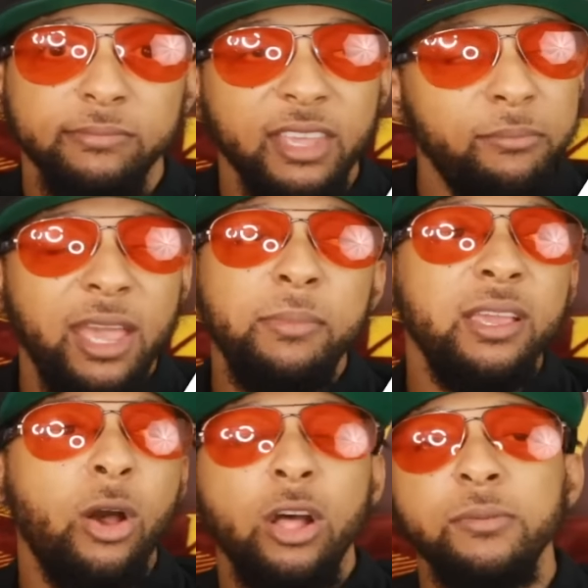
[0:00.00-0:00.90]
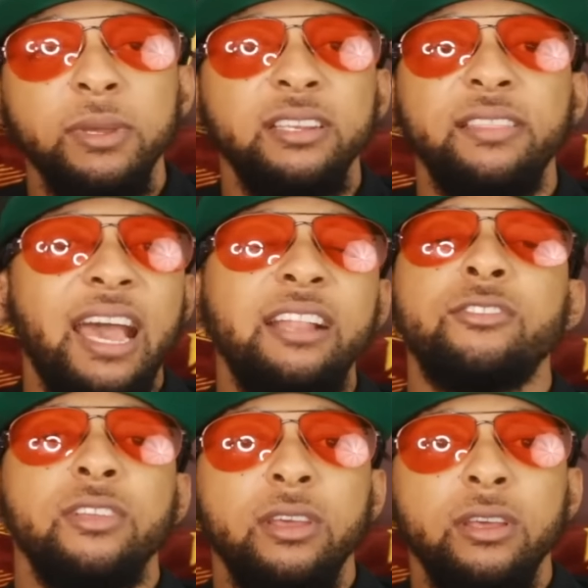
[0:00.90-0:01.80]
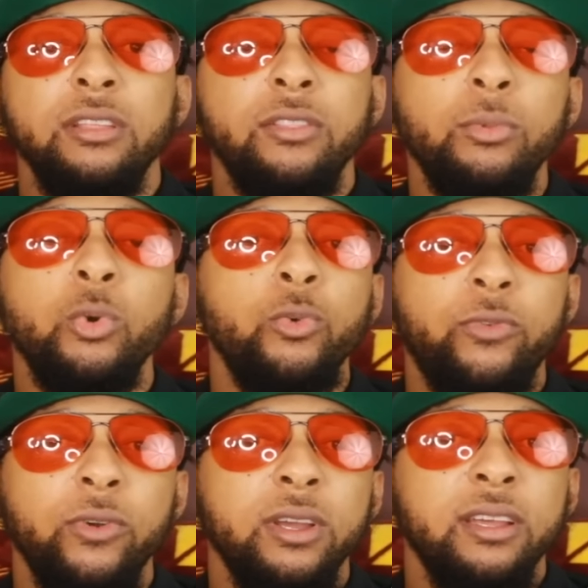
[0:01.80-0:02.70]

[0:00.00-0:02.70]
And maybe ultimately that's the move